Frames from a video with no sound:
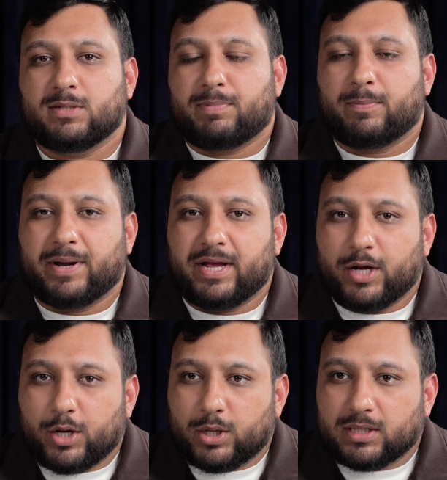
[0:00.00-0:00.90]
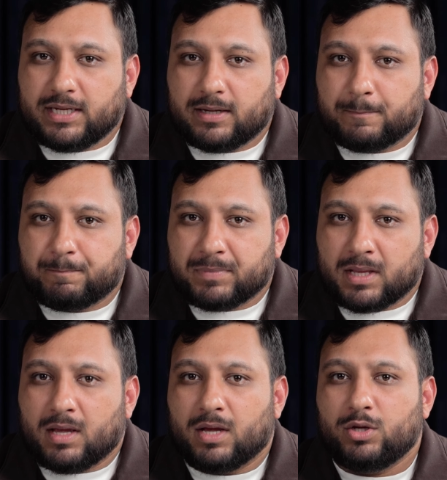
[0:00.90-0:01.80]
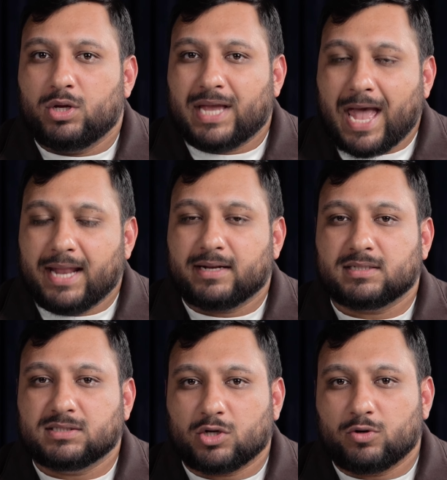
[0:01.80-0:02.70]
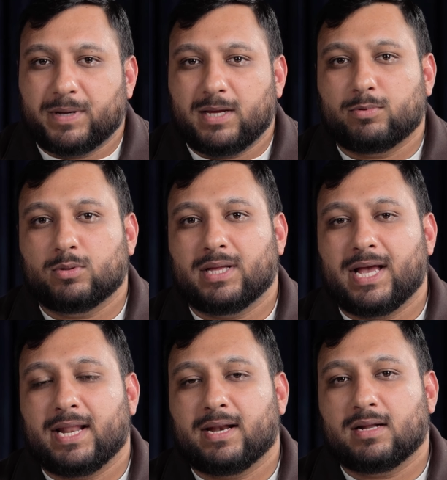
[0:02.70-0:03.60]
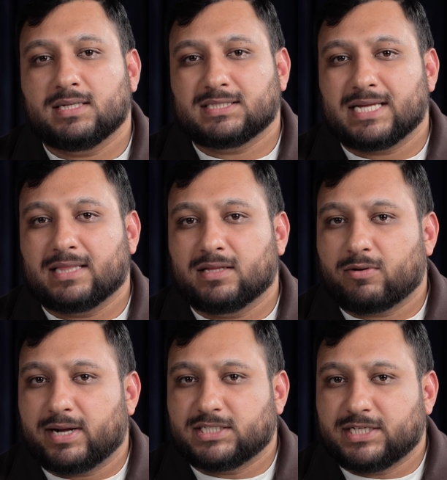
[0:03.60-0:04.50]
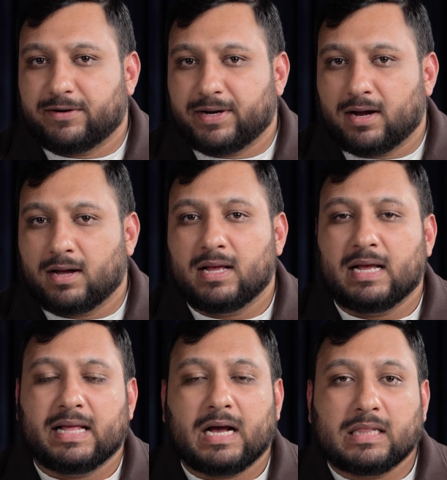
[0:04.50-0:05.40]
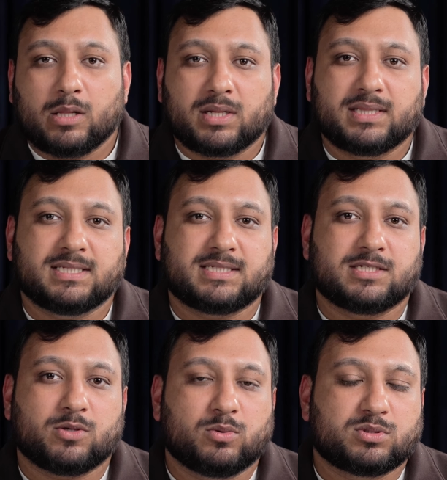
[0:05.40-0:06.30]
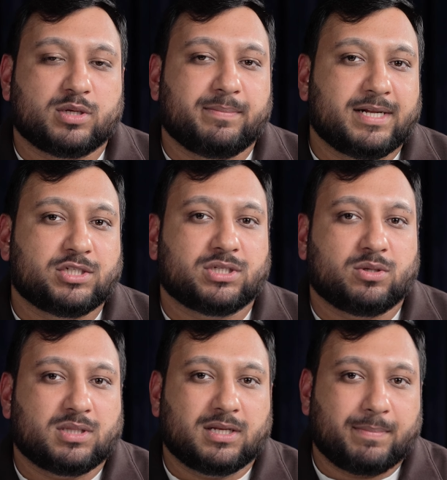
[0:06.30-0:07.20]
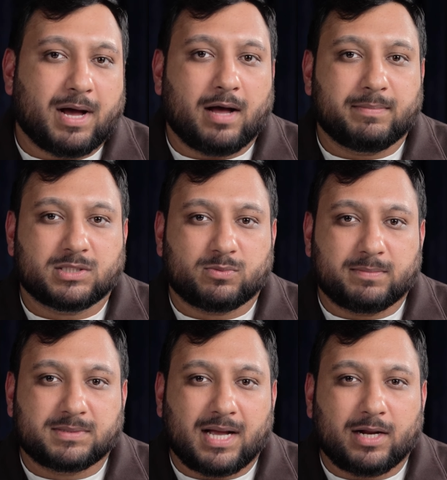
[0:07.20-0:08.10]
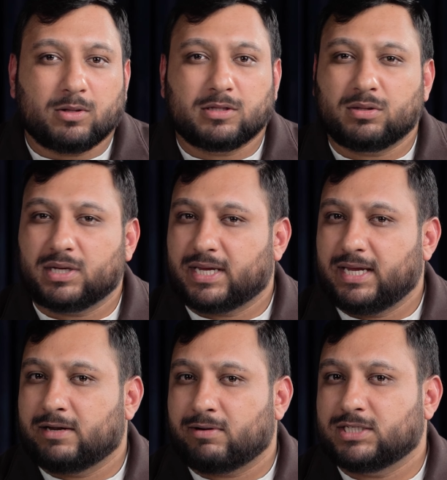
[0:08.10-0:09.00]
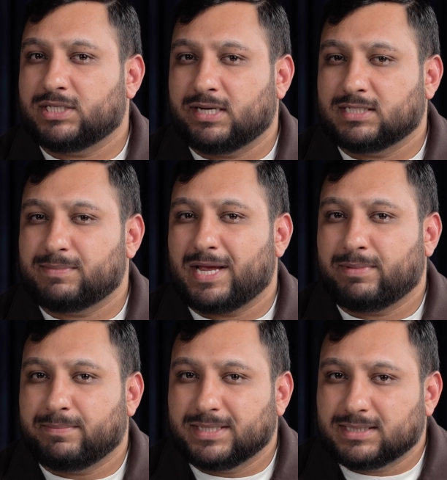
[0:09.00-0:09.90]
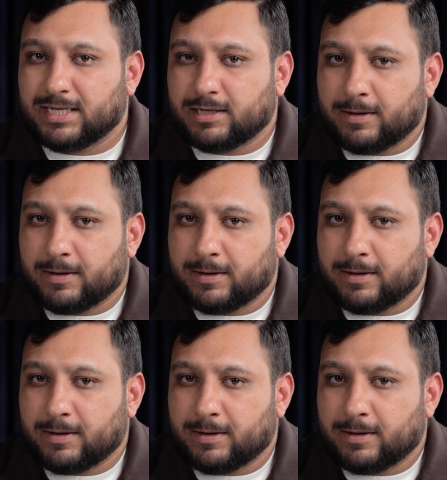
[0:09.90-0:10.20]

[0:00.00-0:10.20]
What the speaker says: to prepare early. You can consult people and understand the criteria. A lot of this is also mentioned on the department's website, although the key criteria may be missing,